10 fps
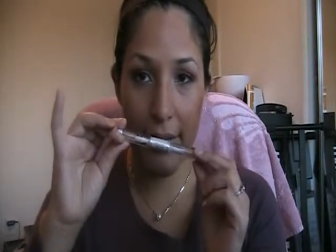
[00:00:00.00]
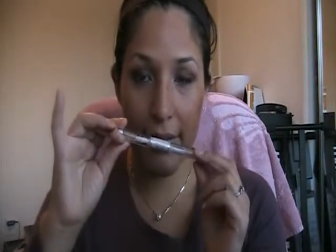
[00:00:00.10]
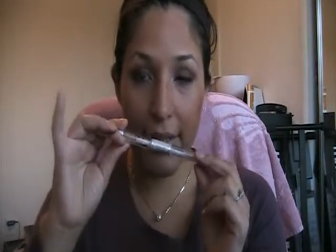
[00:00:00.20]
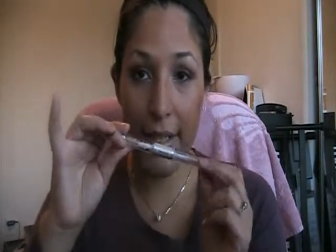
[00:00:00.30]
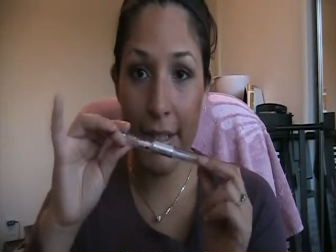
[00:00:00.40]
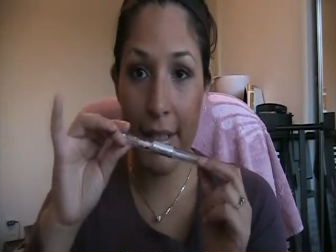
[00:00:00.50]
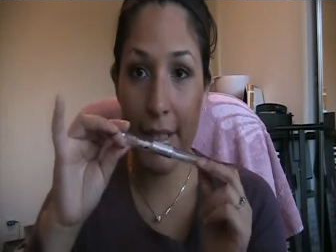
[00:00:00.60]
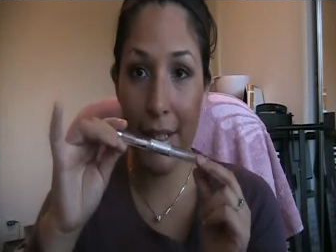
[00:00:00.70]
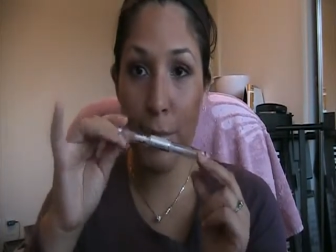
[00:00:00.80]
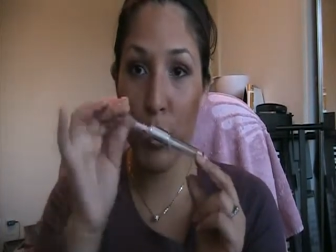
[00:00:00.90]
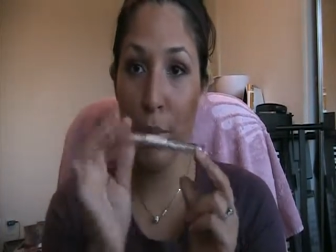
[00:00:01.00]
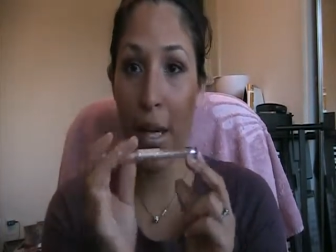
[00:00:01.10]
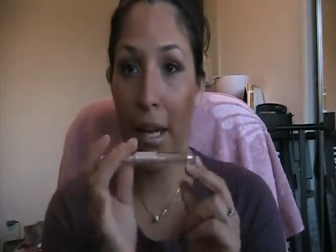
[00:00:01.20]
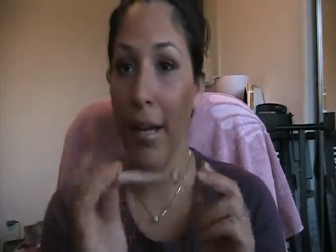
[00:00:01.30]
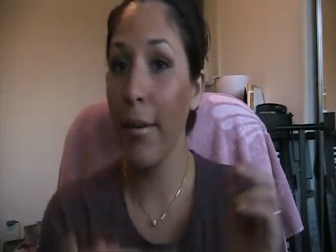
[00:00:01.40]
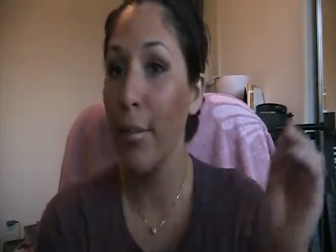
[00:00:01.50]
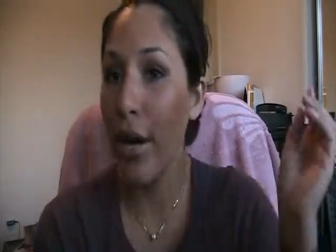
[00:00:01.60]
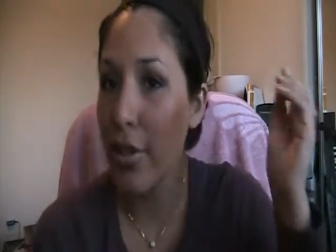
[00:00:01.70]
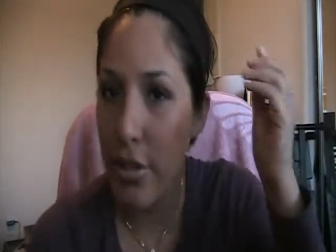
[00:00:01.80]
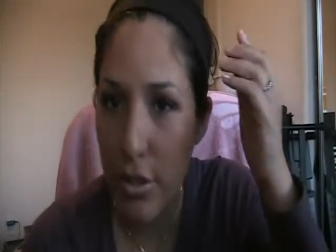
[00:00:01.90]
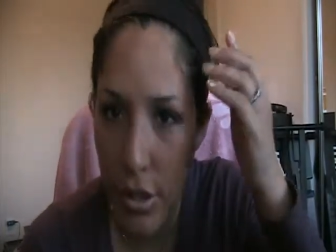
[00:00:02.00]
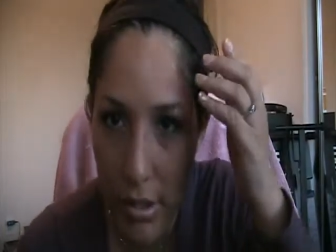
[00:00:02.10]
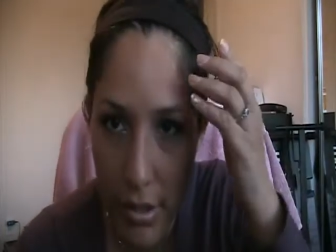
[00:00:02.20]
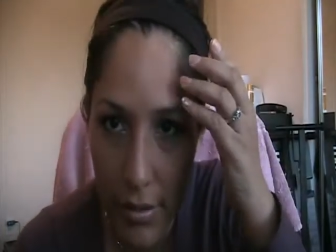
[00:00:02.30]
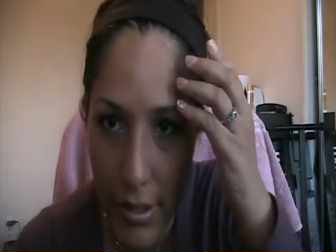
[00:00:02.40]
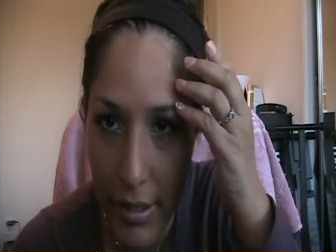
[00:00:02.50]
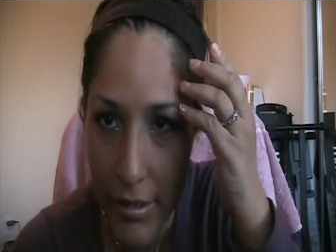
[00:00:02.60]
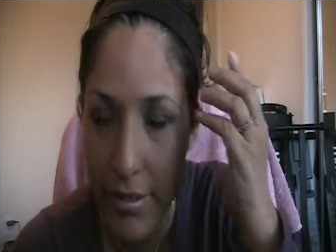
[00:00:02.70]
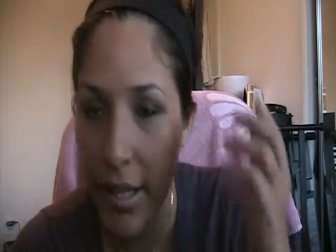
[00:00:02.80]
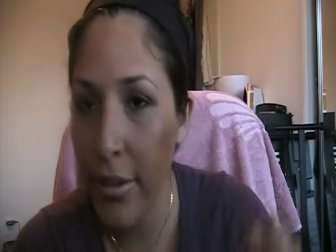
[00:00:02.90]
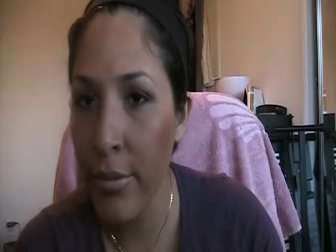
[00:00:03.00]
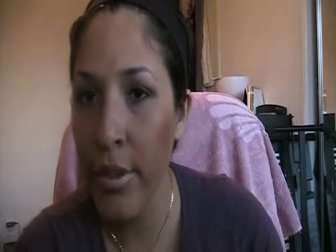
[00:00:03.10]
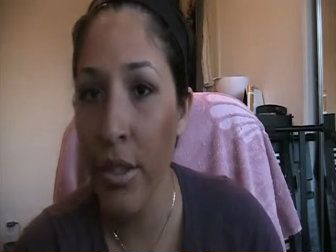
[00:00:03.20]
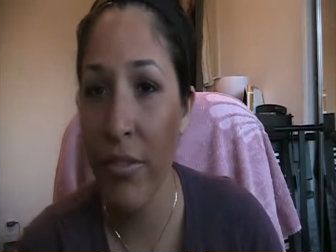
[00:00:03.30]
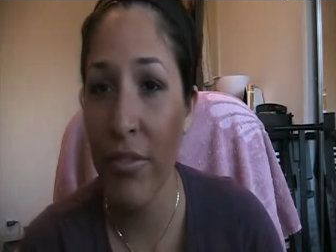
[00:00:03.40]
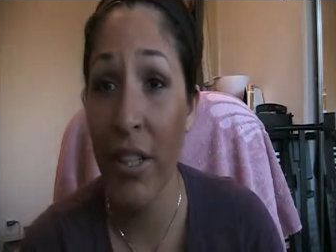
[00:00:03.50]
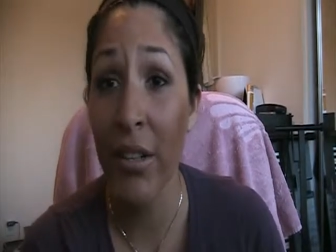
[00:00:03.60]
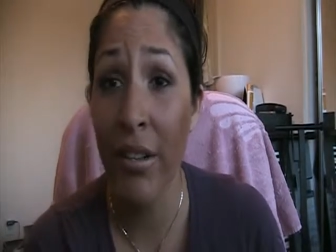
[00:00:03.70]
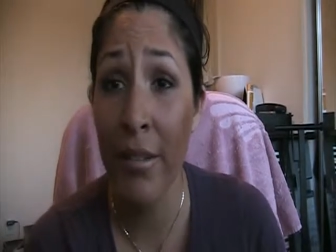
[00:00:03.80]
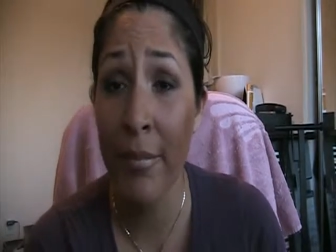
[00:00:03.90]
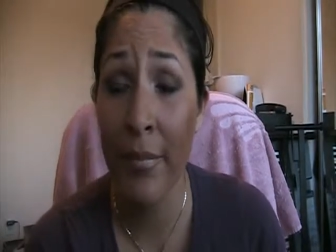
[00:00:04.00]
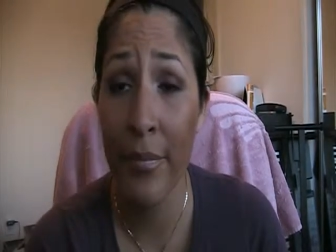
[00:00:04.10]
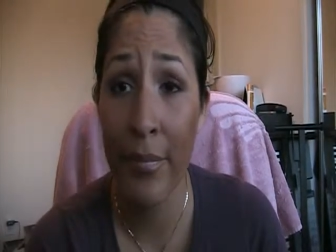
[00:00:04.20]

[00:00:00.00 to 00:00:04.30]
this keeps my brows, as you can tell right here, because I don't really fill them.